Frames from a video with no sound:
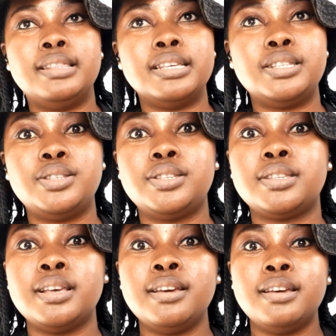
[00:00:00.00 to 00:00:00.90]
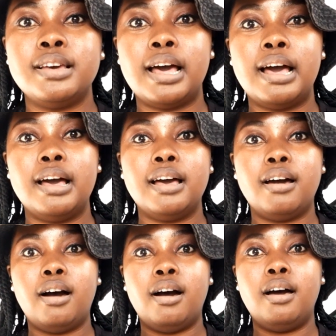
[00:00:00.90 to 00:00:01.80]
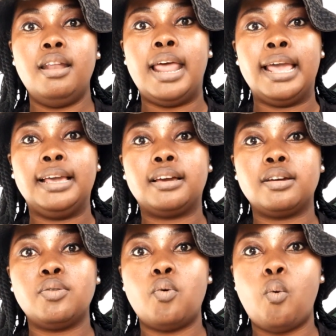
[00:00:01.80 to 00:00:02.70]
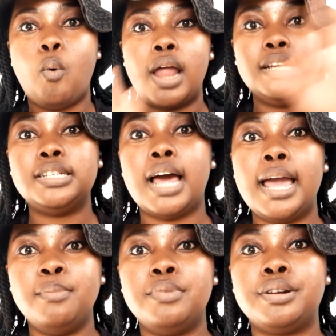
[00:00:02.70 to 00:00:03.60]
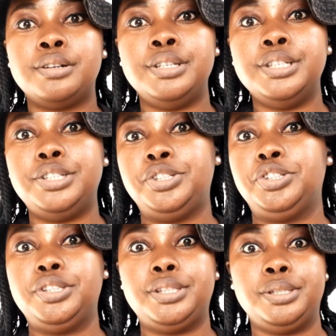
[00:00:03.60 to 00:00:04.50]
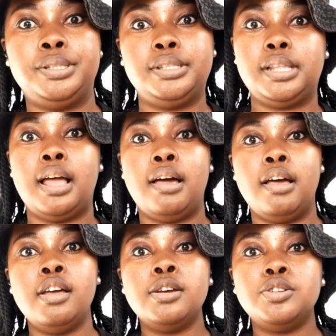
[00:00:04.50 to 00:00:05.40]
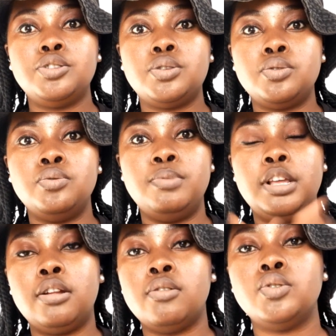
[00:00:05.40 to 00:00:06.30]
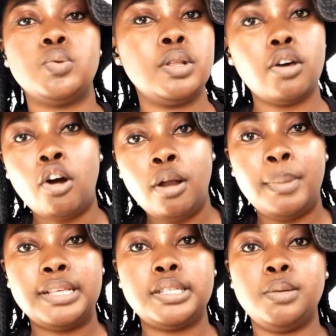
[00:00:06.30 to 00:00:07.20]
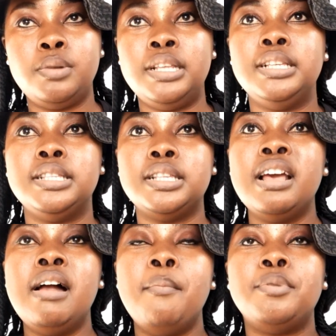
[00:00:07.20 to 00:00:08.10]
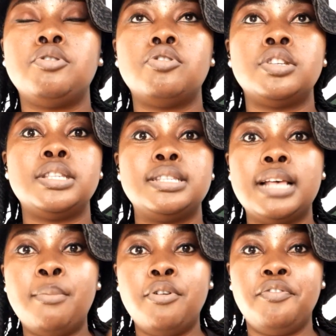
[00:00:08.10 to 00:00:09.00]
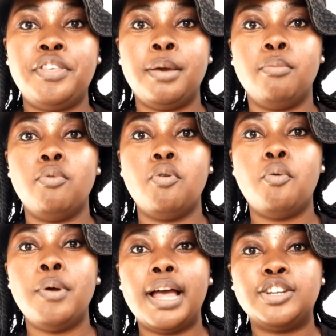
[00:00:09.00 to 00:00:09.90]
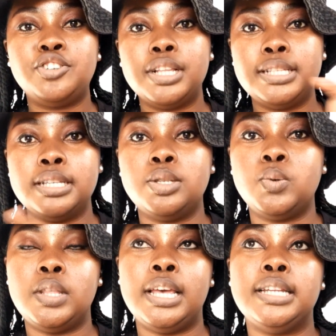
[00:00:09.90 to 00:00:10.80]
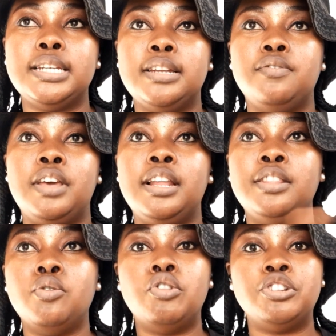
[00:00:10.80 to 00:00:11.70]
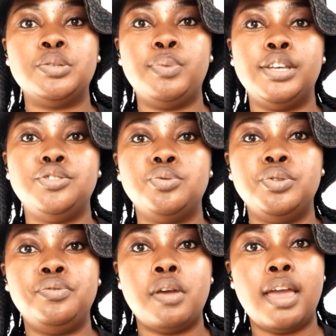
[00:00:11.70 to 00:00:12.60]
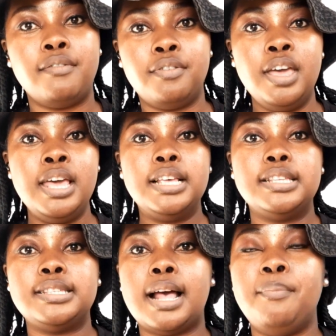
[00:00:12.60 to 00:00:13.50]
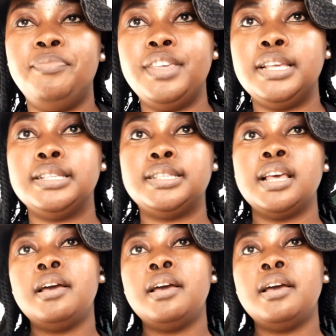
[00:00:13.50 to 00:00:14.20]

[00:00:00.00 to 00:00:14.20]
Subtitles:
this like one time rich sister to be close with all my siblings, because some of them were attracted to that, and really they will respect you if you have some things.